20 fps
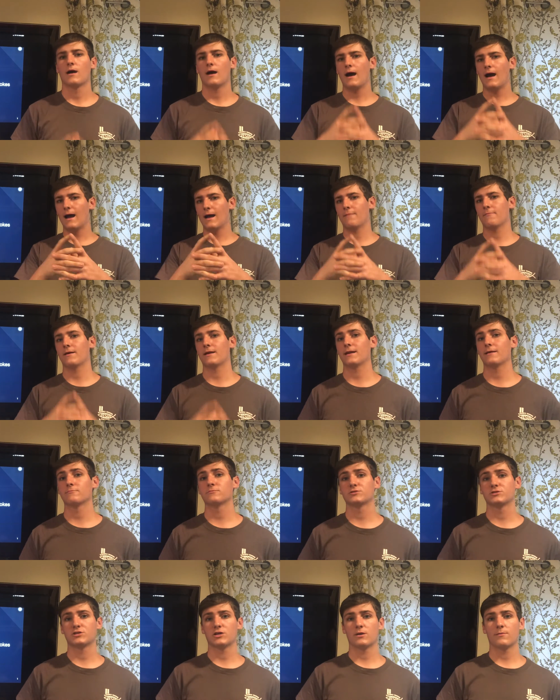Hi, my name
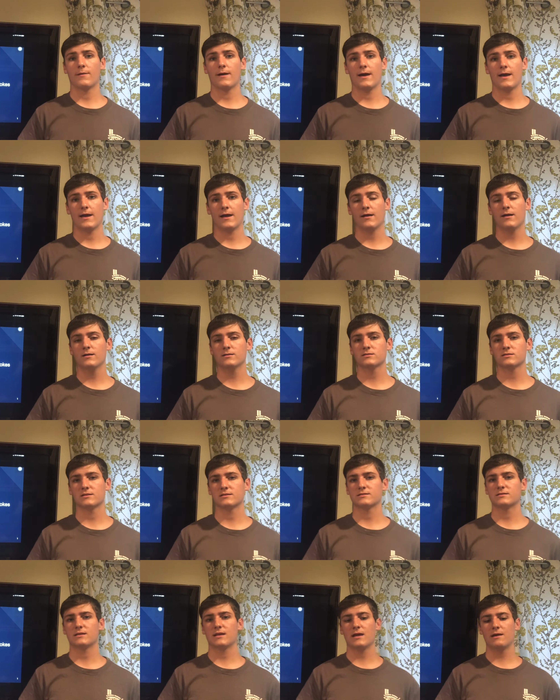is Jeremiah Harris,
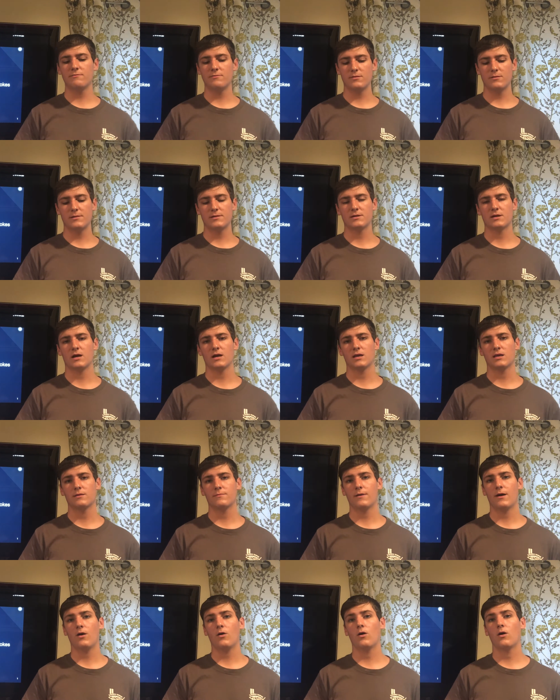and today I'm going to be talking
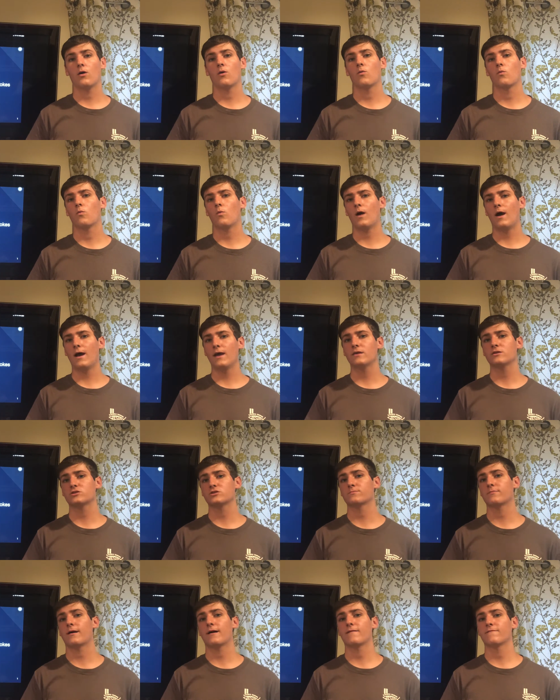about why you
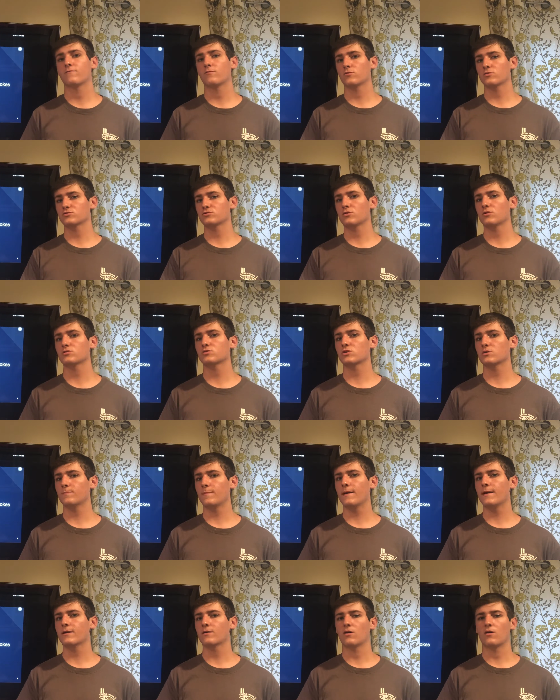should buy a 4-stroke dirt
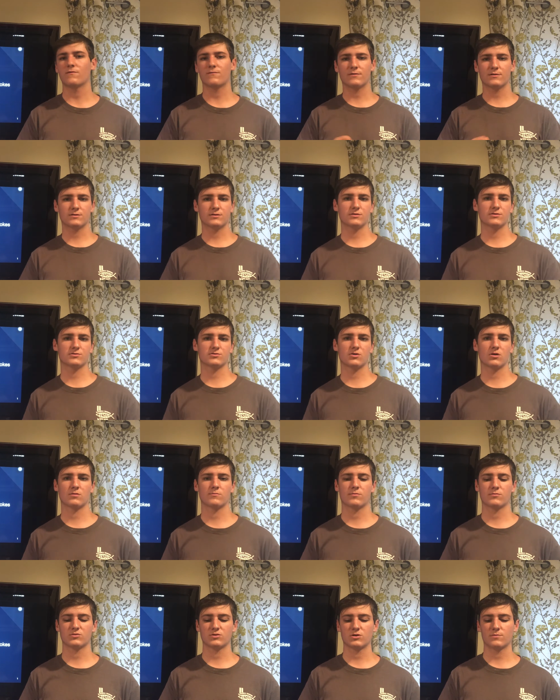bike over a
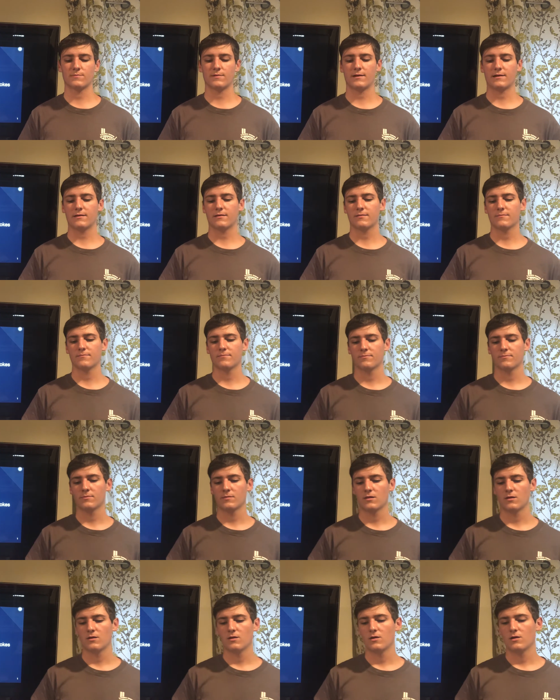2-stroke dirt bike.
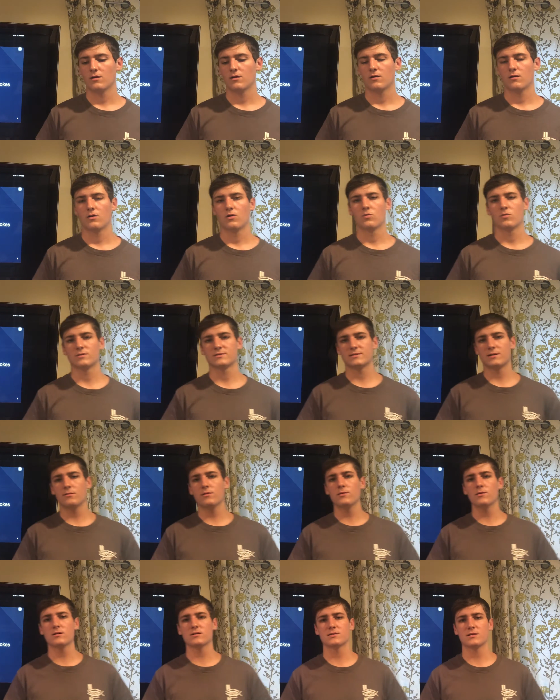When someone
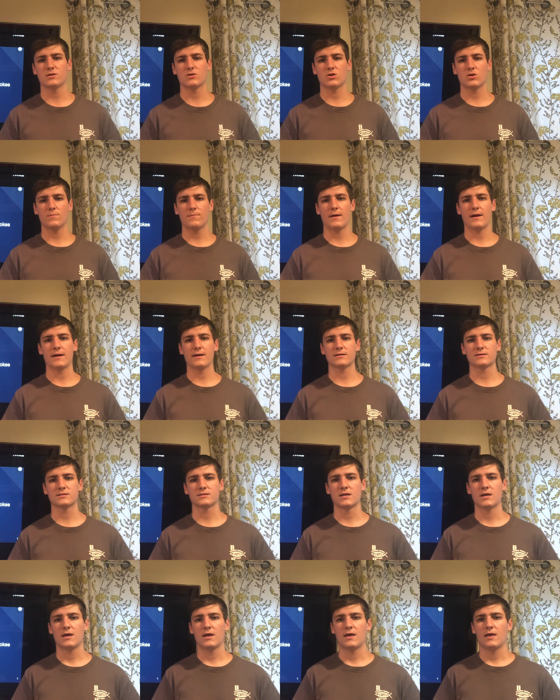looks at dirt bikes,
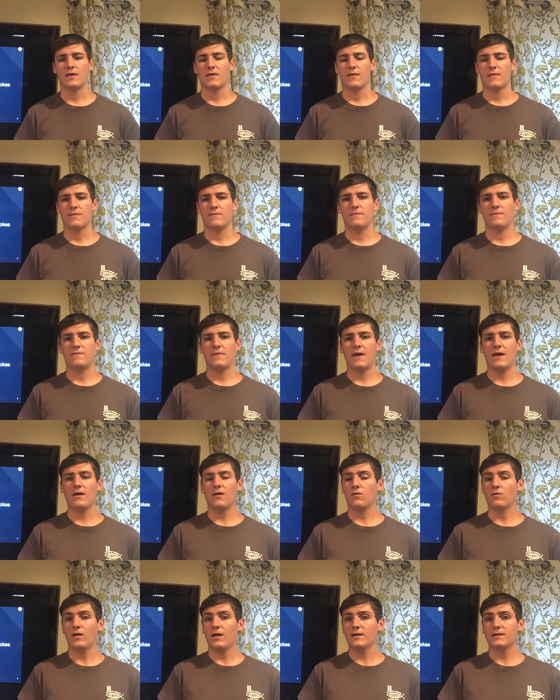a
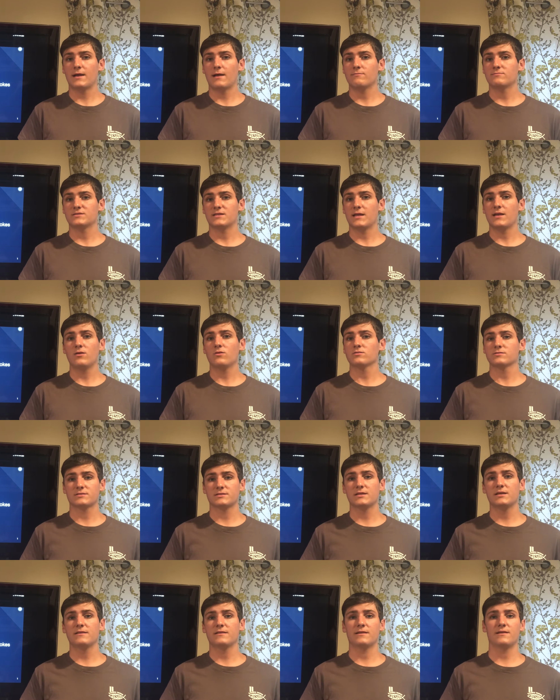lot of times they don't
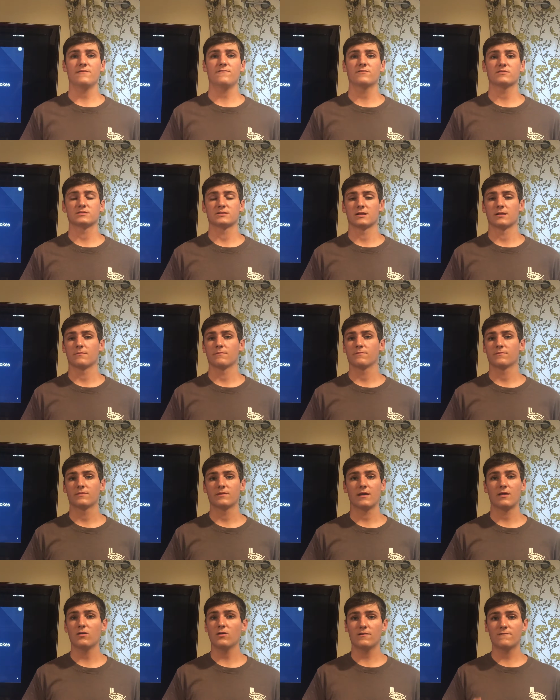see the difference in them.
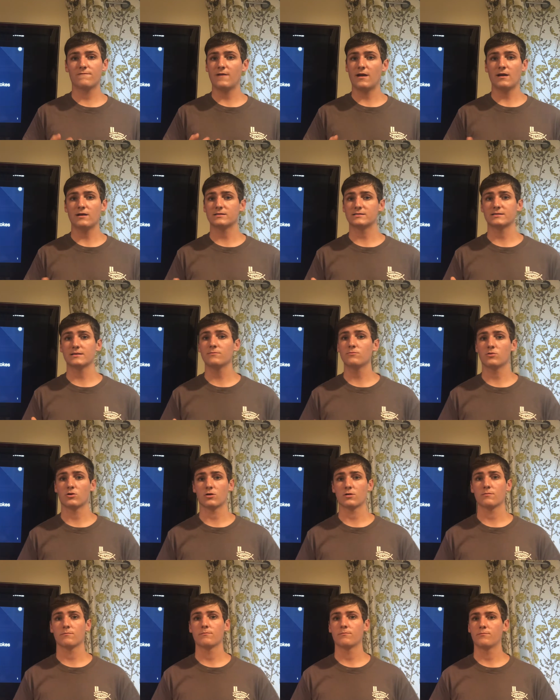They look very similar,
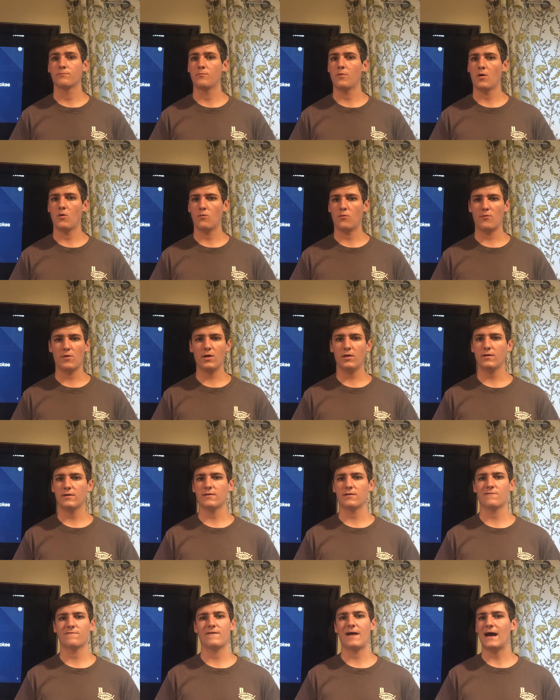but really
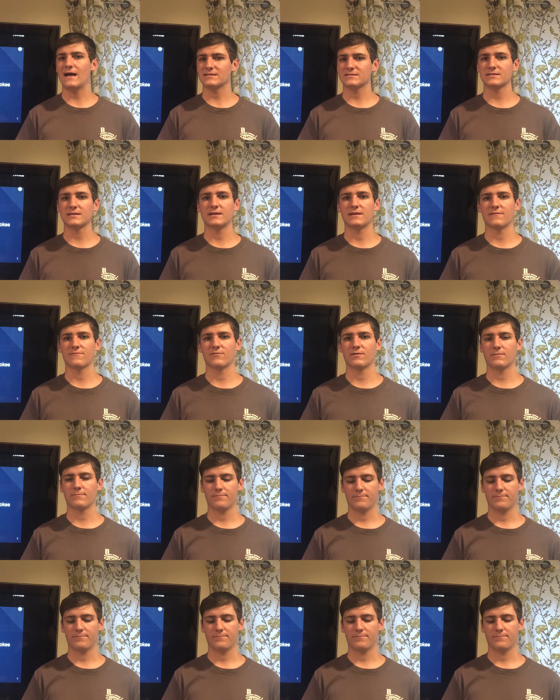they're vastly different.